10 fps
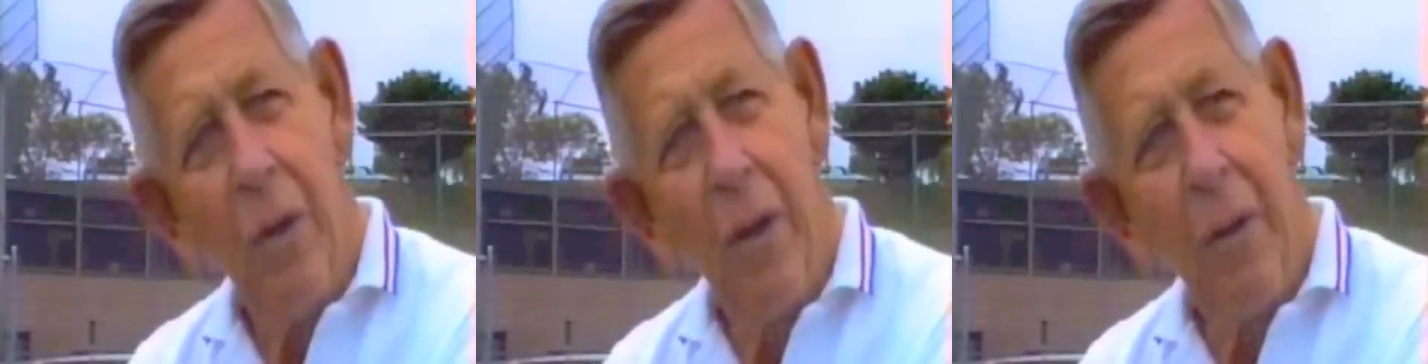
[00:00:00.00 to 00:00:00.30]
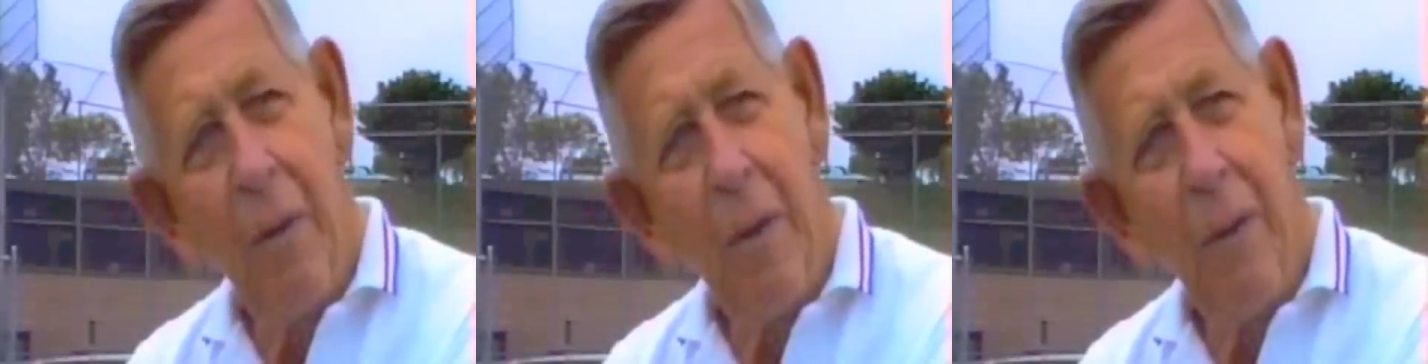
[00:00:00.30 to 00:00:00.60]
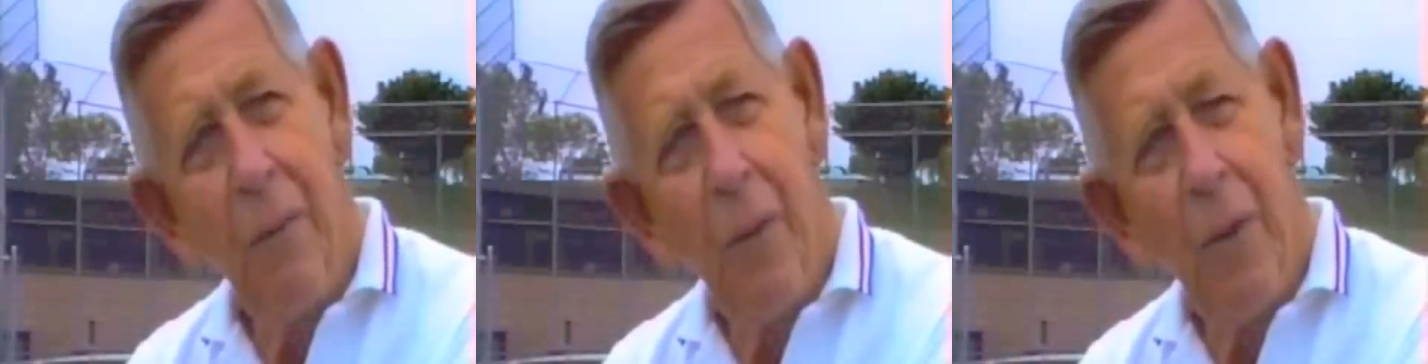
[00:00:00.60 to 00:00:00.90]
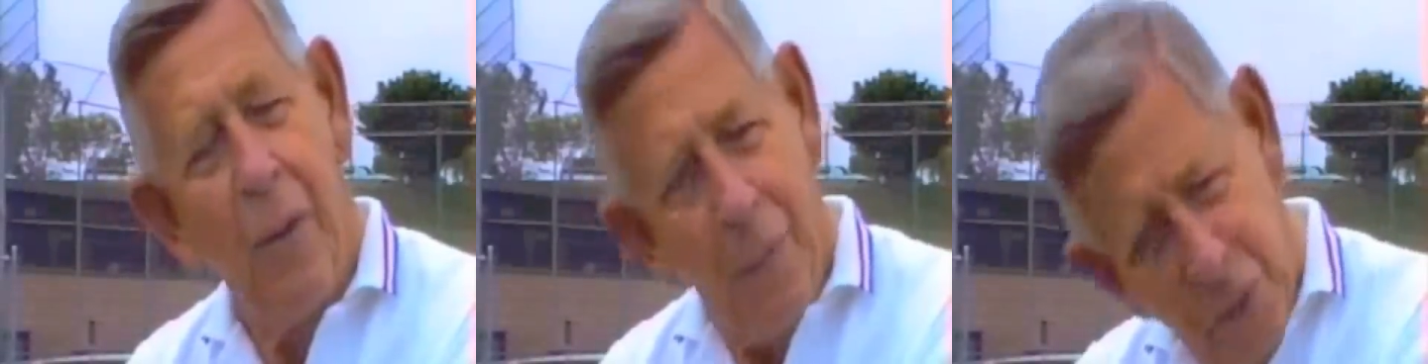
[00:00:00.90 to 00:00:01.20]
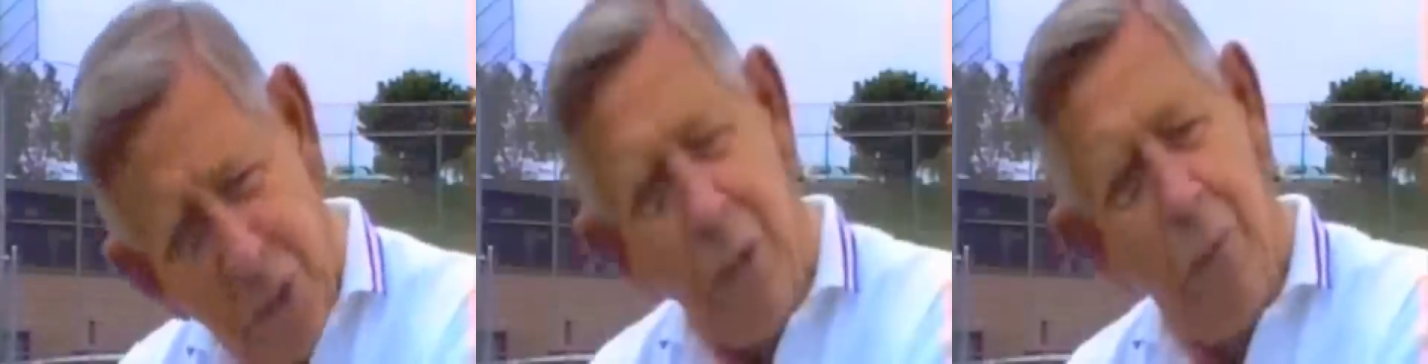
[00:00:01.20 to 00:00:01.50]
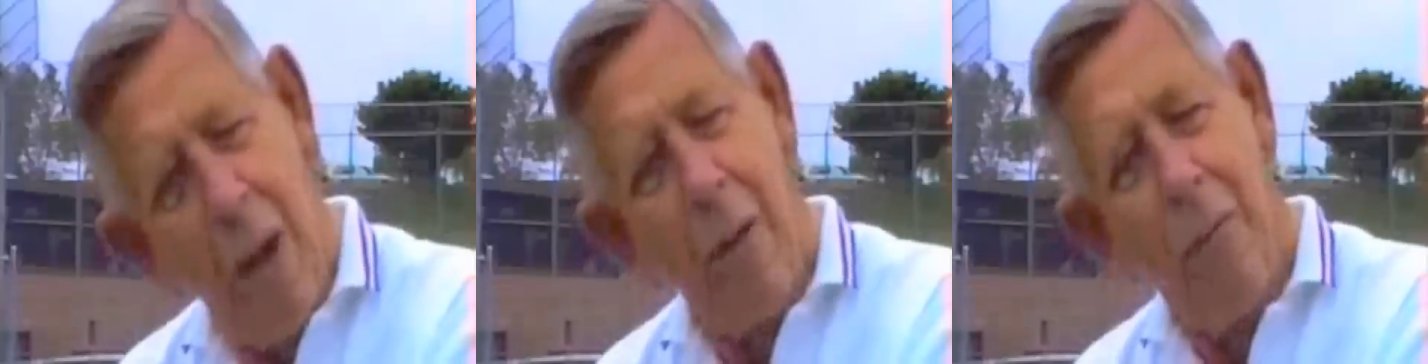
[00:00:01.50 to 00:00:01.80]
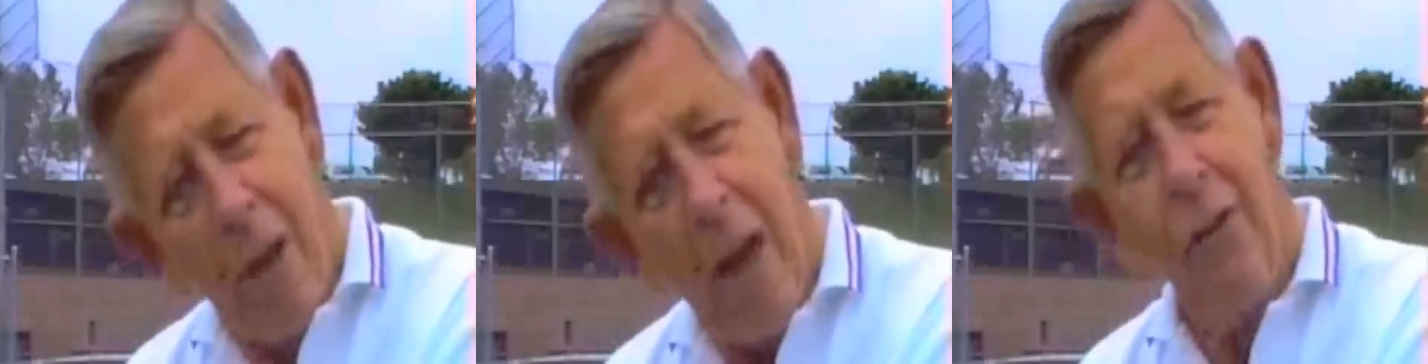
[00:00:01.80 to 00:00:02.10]
not only for the physical
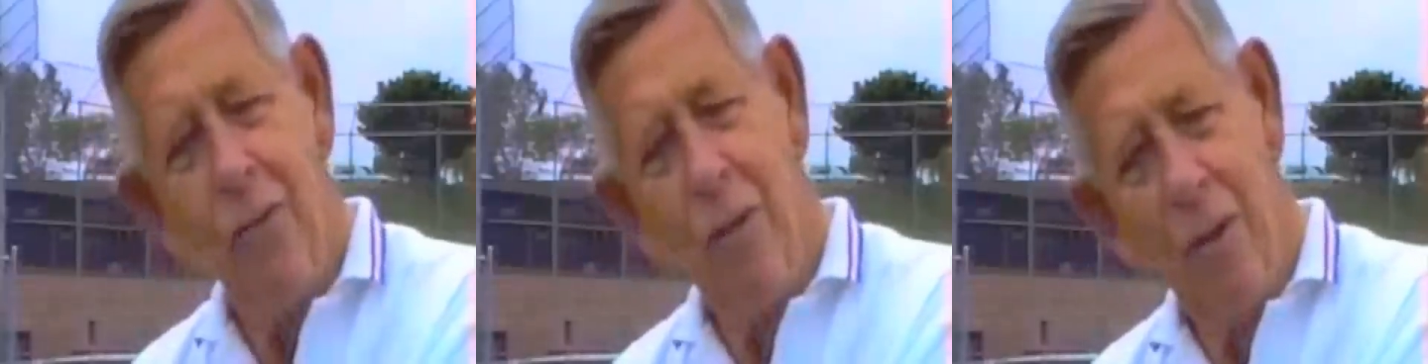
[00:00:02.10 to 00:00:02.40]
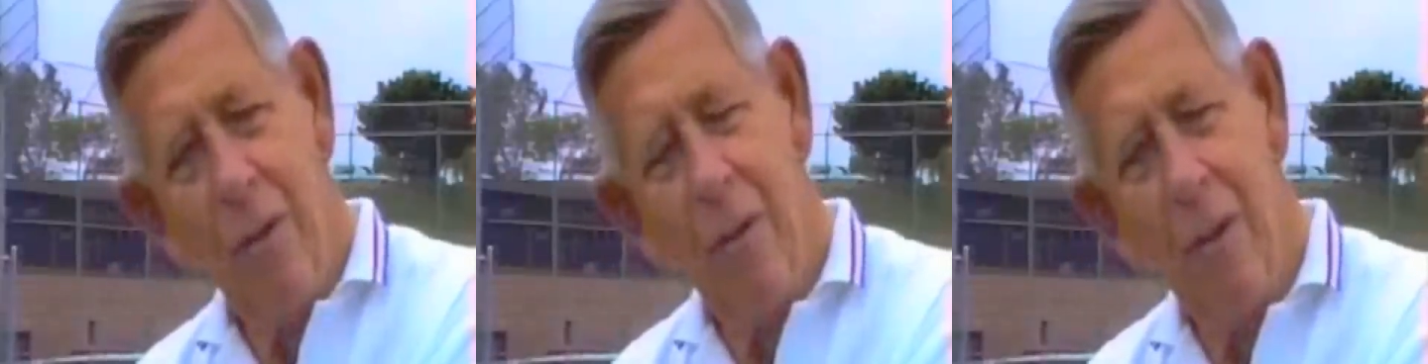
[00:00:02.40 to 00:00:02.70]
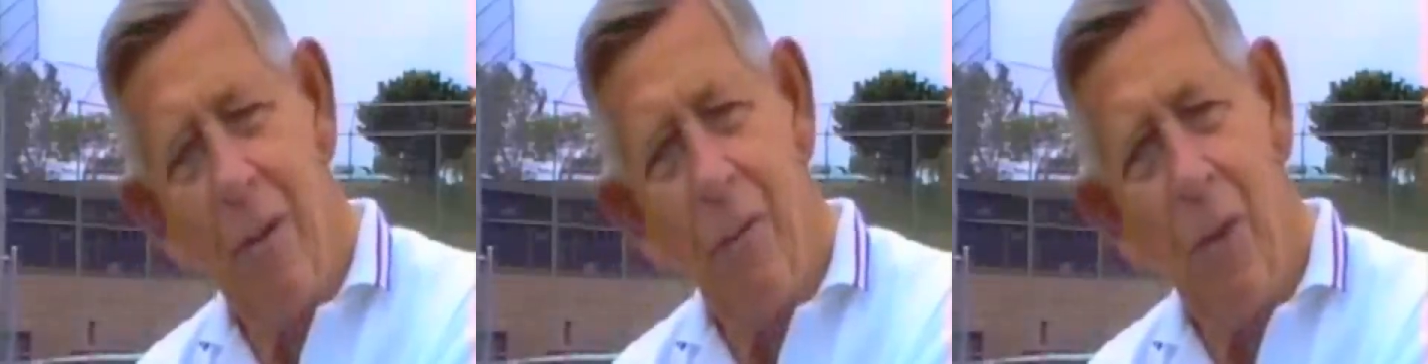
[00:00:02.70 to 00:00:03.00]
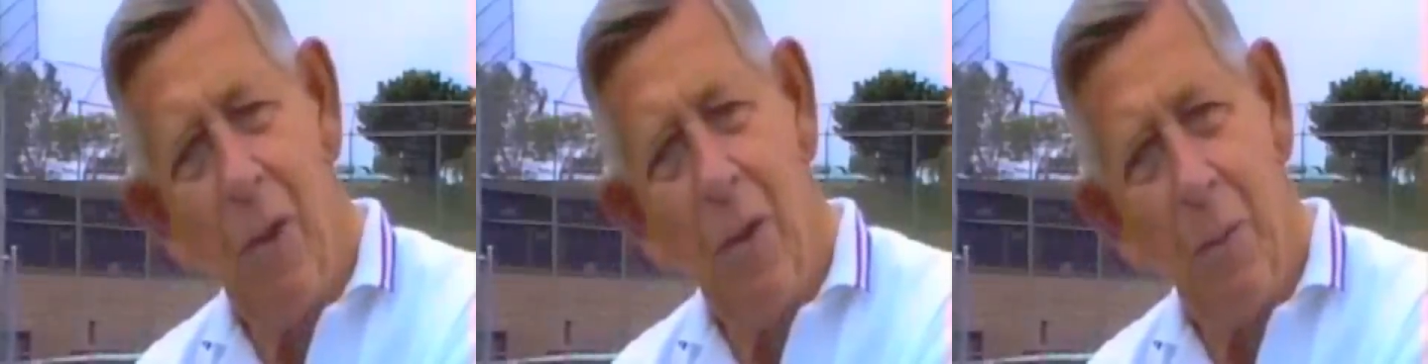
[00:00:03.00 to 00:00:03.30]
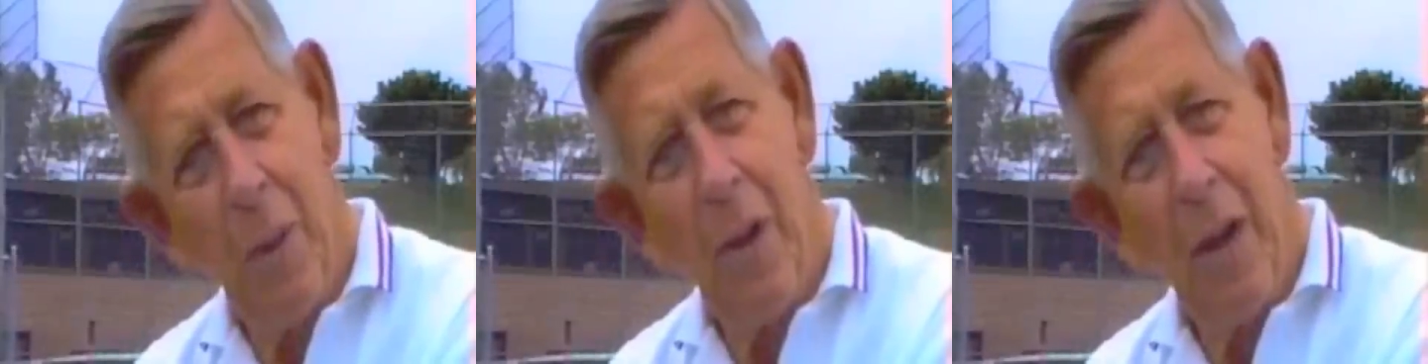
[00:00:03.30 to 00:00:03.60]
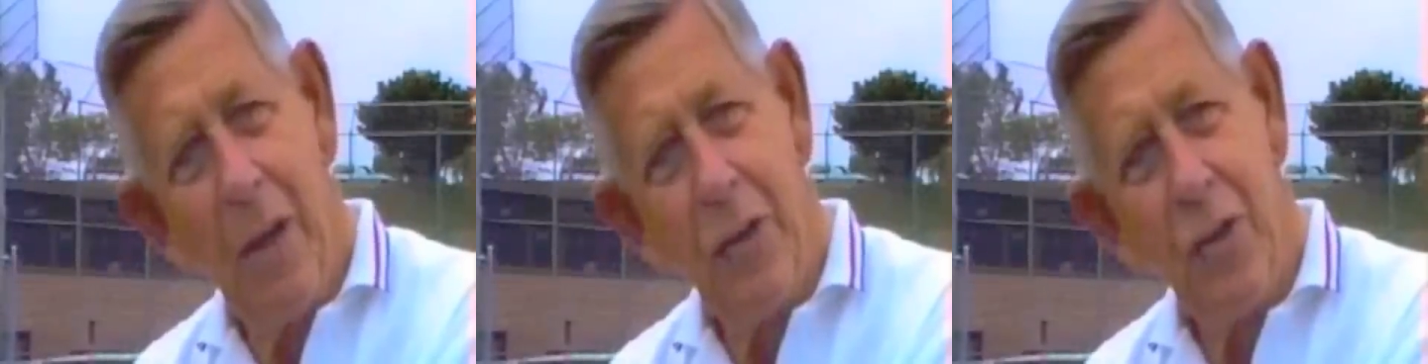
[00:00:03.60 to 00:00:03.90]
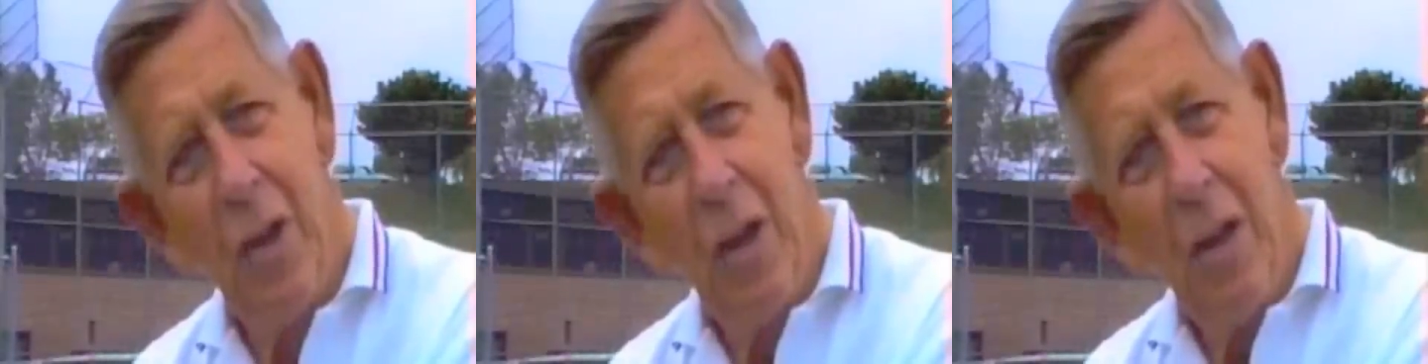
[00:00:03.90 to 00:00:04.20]
recreation for the
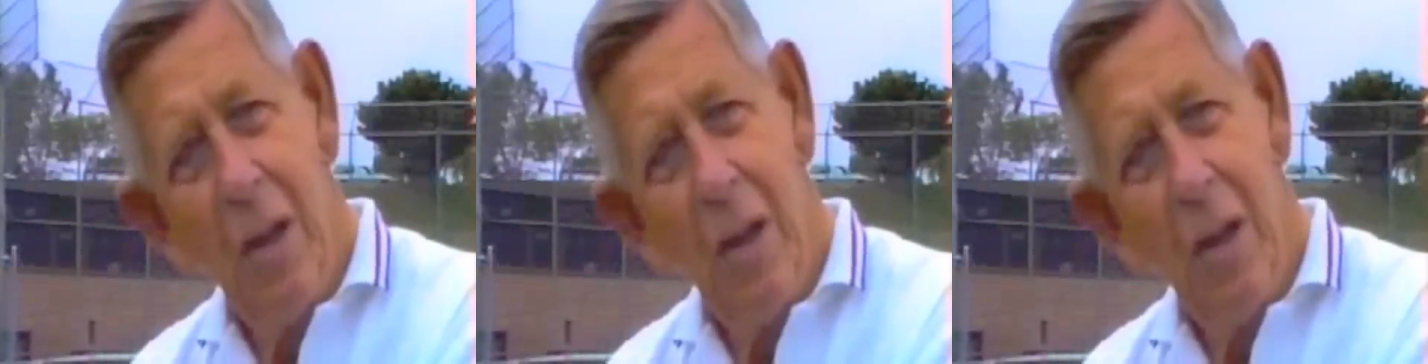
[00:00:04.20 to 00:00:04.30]
boys,